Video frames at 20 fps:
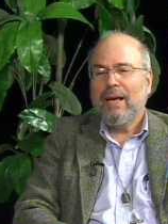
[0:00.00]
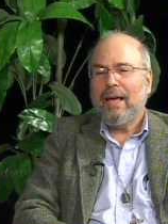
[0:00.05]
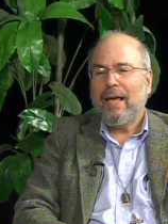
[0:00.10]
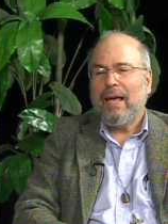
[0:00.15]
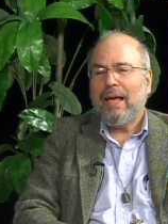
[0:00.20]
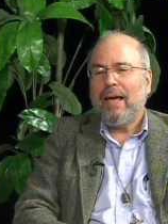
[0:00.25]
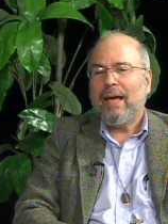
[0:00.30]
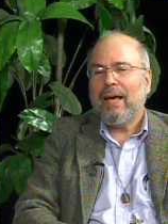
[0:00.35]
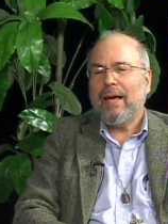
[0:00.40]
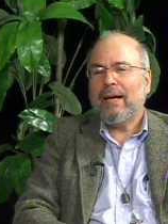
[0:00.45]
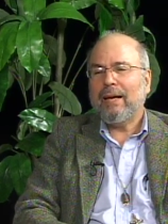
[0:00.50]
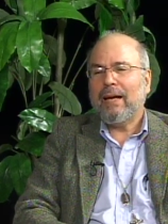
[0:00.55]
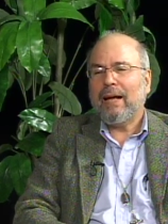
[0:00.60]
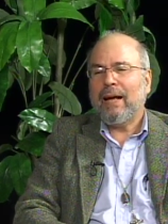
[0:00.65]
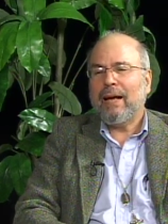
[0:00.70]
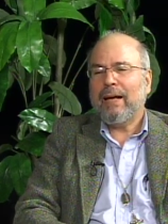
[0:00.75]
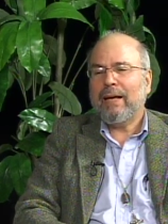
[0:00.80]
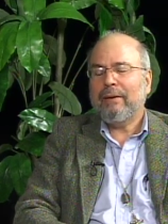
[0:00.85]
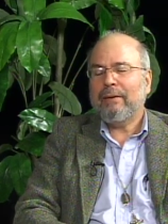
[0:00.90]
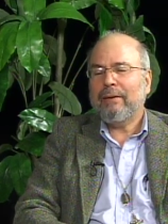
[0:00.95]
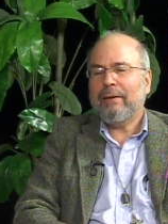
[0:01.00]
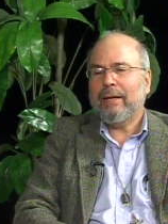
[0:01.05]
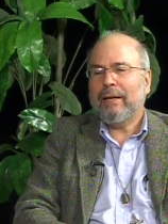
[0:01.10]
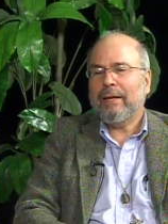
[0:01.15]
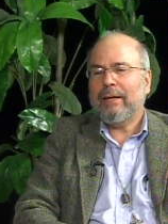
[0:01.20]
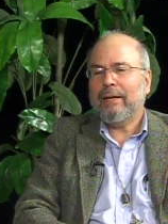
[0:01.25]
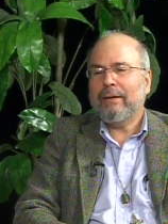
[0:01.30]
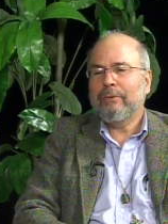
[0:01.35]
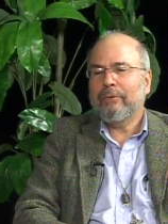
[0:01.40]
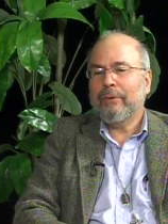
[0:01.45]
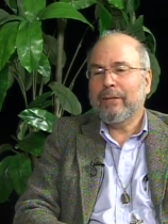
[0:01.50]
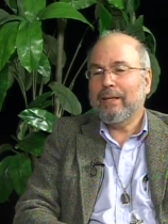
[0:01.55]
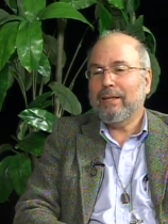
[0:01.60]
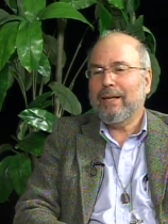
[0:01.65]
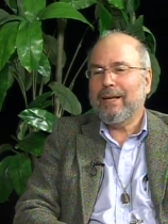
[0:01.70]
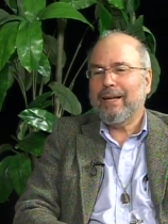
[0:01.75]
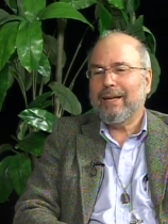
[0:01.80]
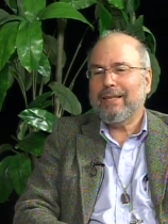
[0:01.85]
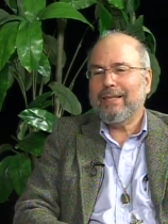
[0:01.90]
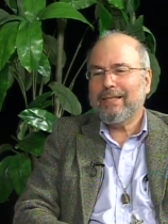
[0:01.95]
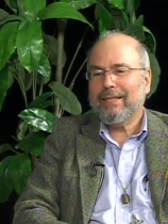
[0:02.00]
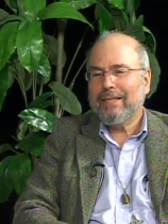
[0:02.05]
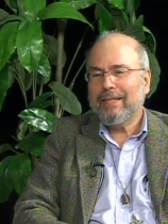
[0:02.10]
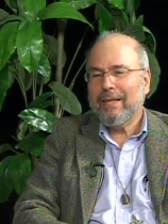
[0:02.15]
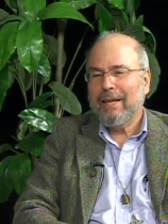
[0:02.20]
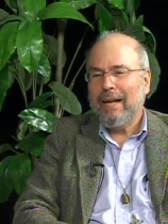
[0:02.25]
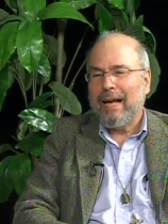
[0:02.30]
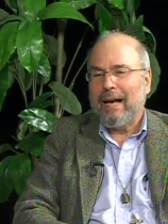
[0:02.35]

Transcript: And I uh, realized